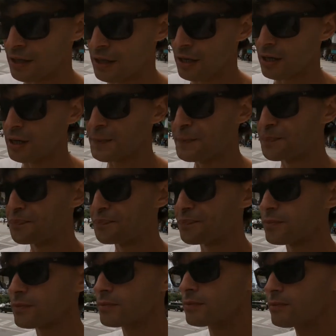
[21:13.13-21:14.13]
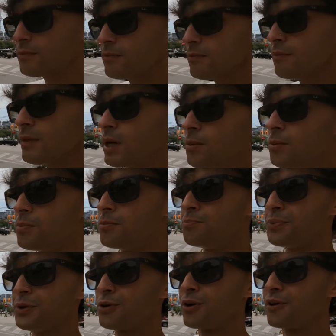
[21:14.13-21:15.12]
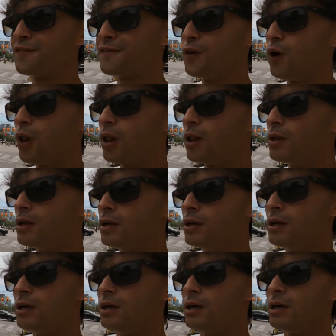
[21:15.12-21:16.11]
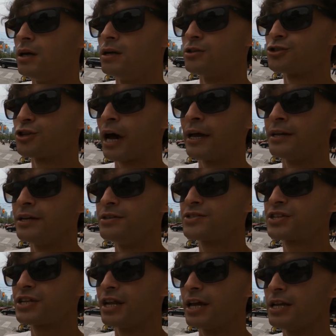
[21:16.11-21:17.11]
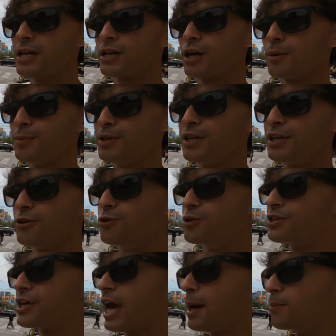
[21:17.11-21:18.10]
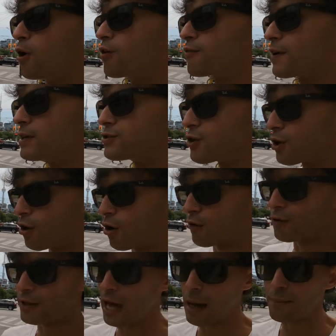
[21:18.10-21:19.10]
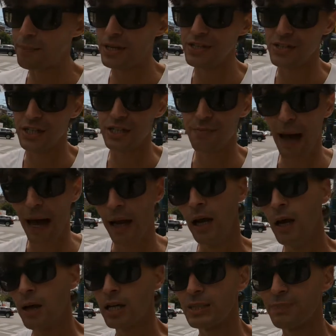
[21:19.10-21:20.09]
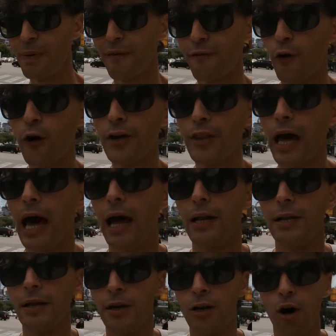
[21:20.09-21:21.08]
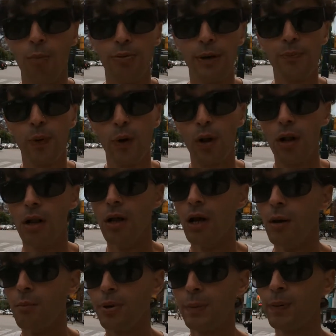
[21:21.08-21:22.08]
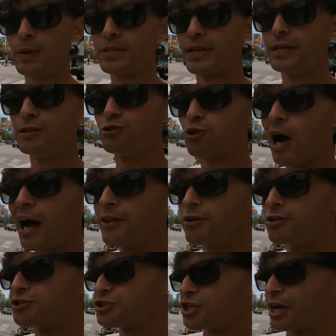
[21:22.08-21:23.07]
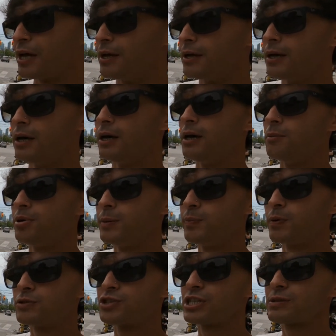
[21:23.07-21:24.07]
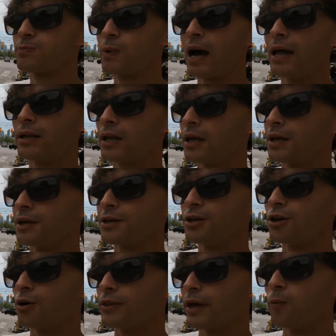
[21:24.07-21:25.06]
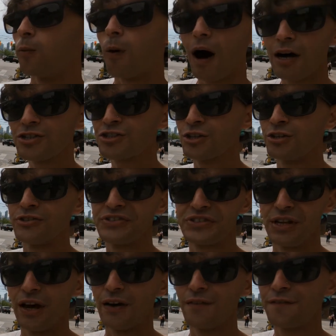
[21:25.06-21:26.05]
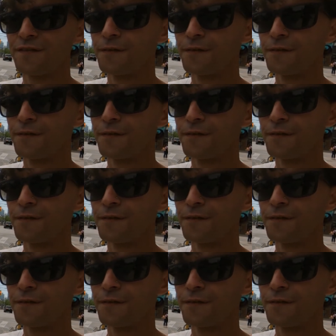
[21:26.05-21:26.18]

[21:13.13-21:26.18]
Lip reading: the beautiful Chinese Canadian community who came over and took over that business, man. Because before that, you know, people didn't dry their shit. People just went like, you know, they washed their stuff